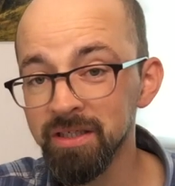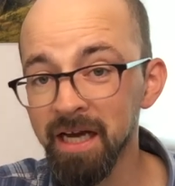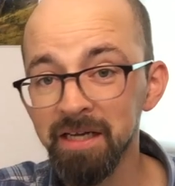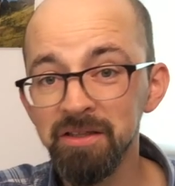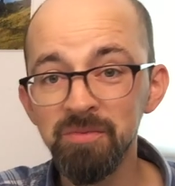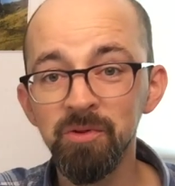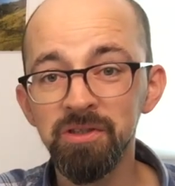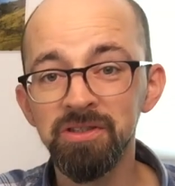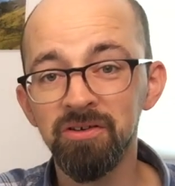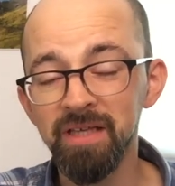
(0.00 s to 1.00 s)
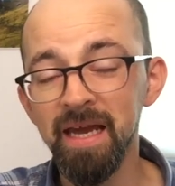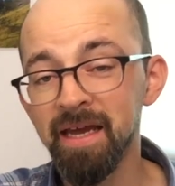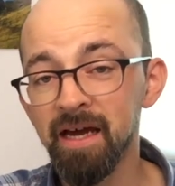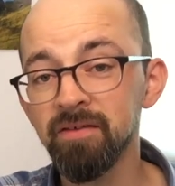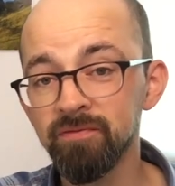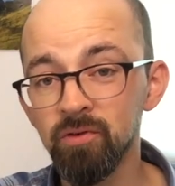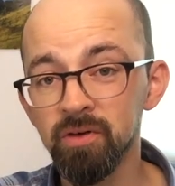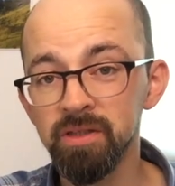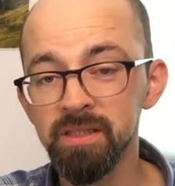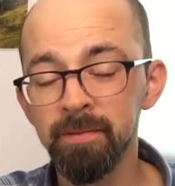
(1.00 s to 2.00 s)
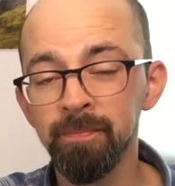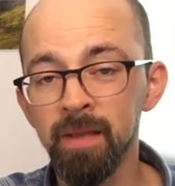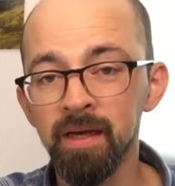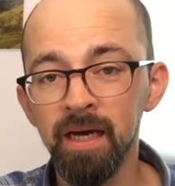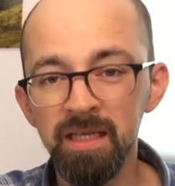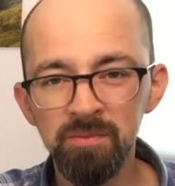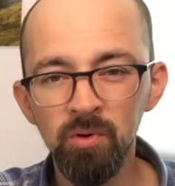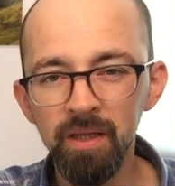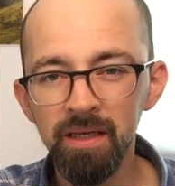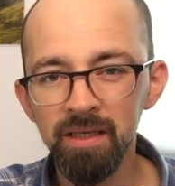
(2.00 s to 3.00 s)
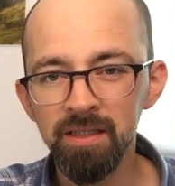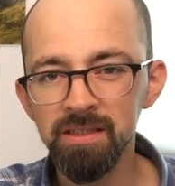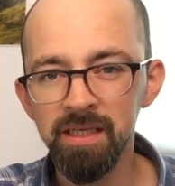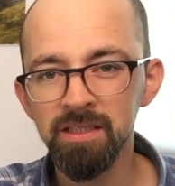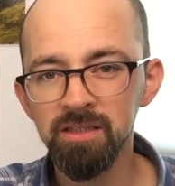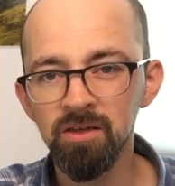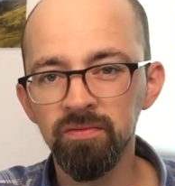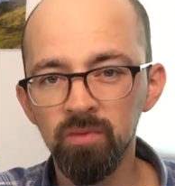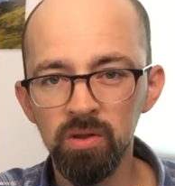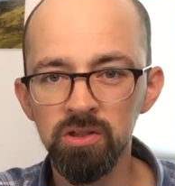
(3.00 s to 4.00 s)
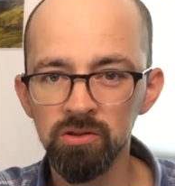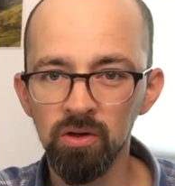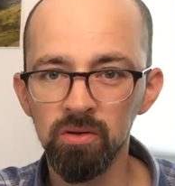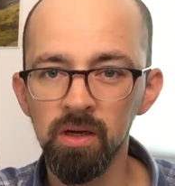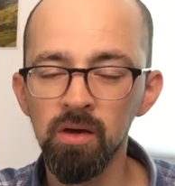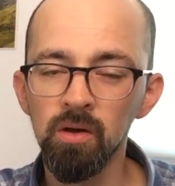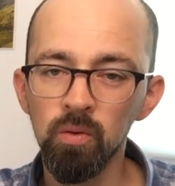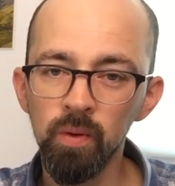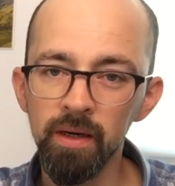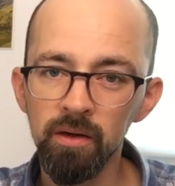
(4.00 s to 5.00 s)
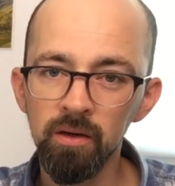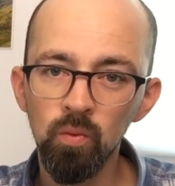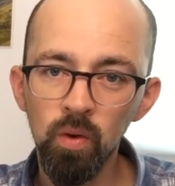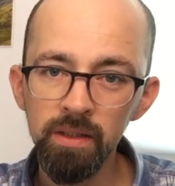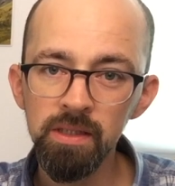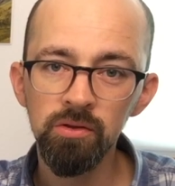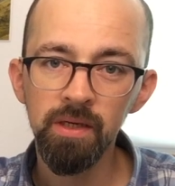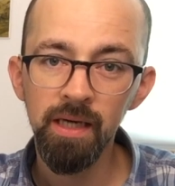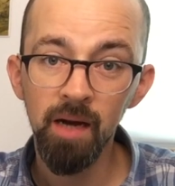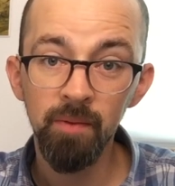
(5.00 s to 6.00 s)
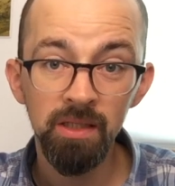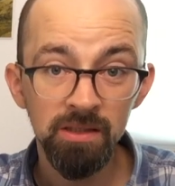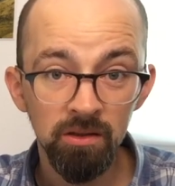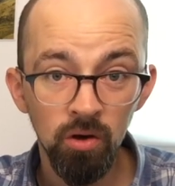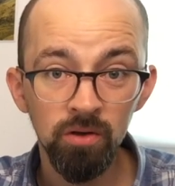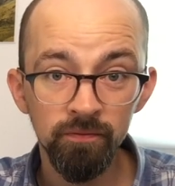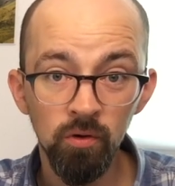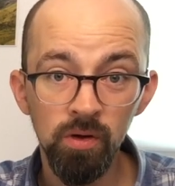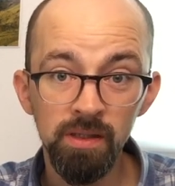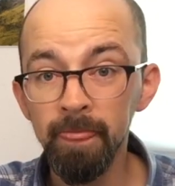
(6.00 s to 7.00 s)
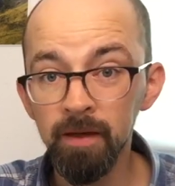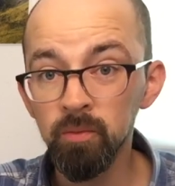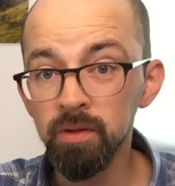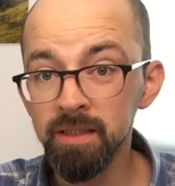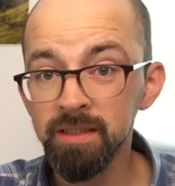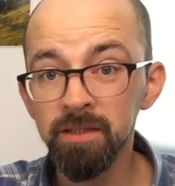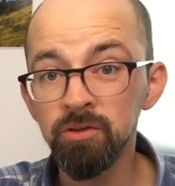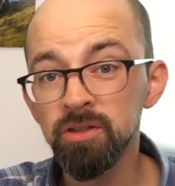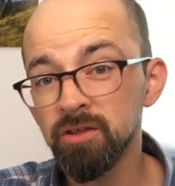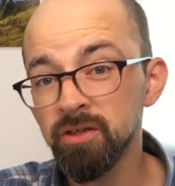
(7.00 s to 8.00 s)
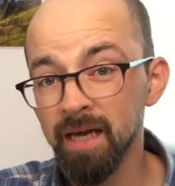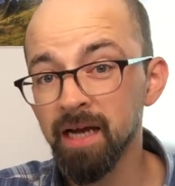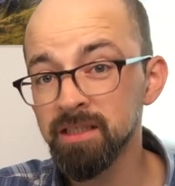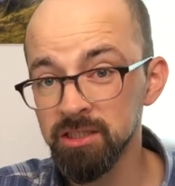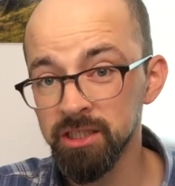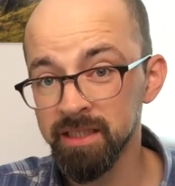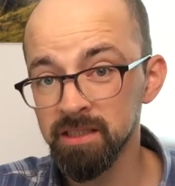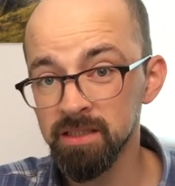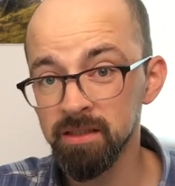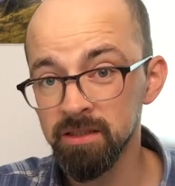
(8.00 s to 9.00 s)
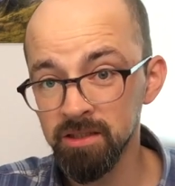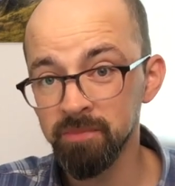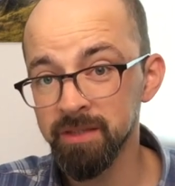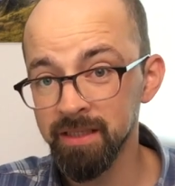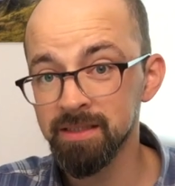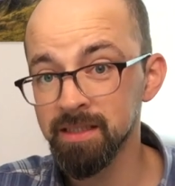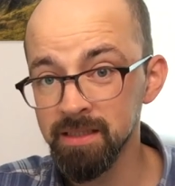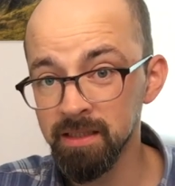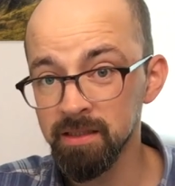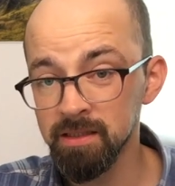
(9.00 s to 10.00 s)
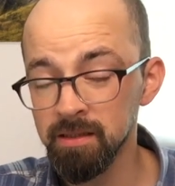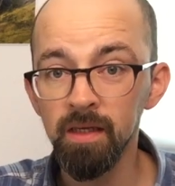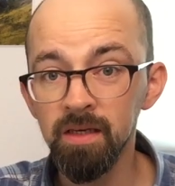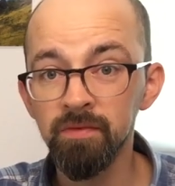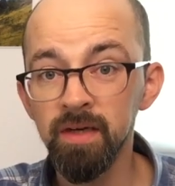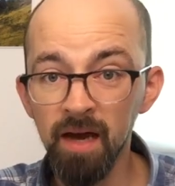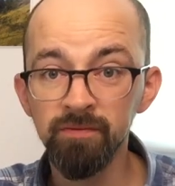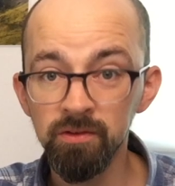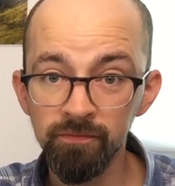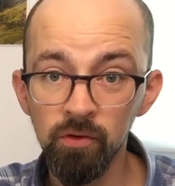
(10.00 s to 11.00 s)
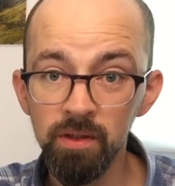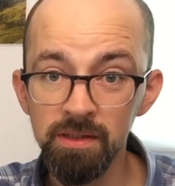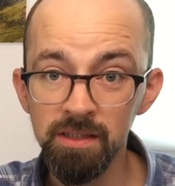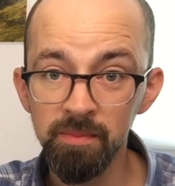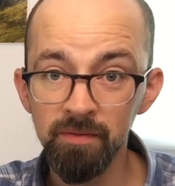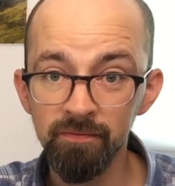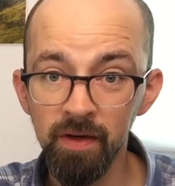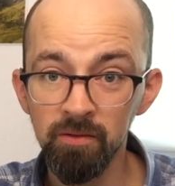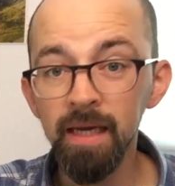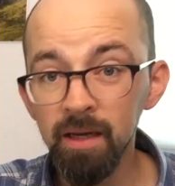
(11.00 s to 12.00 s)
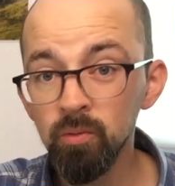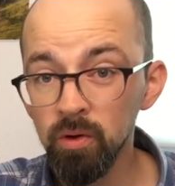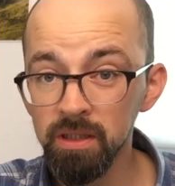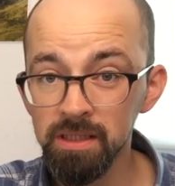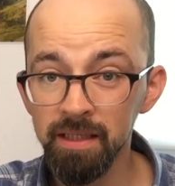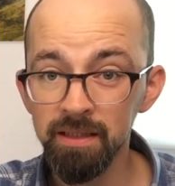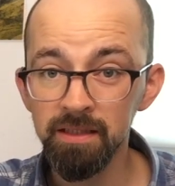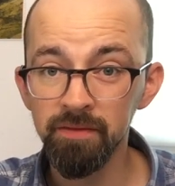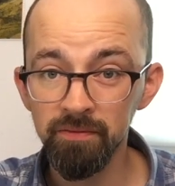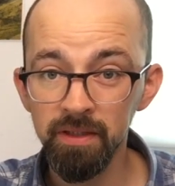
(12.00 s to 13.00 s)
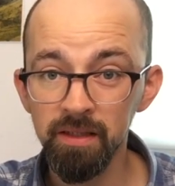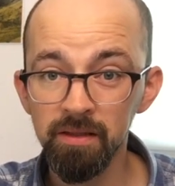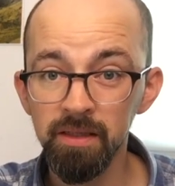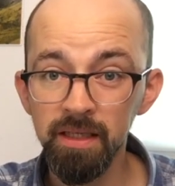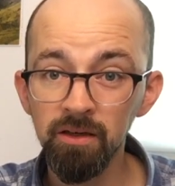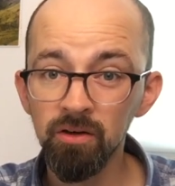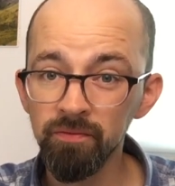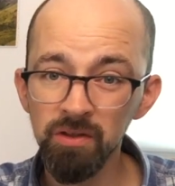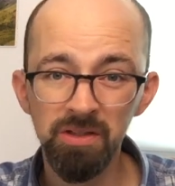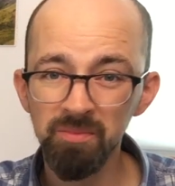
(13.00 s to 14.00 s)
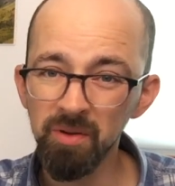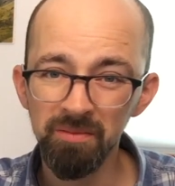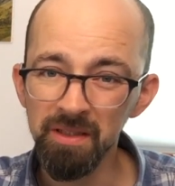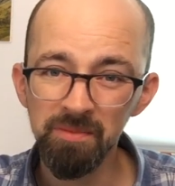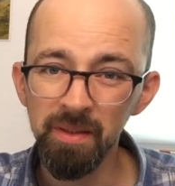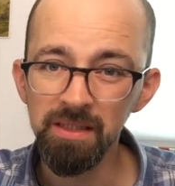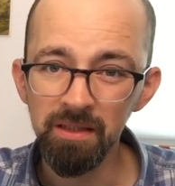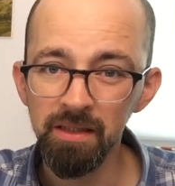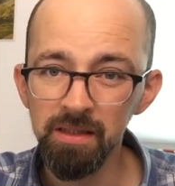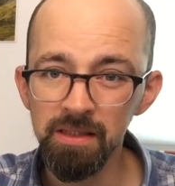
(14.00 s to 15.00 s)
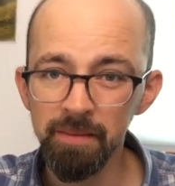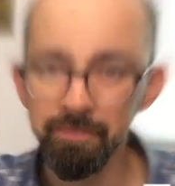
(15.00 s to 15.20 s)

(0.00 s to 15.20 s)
On Canon, the mode is called AI Focus, and it's more like an extension of one shot, where once the camera has locked focus, it will continue to react to changes in the subject distance even after focus has been found. It works slightly differently than the Nikon version, but it's basically the same.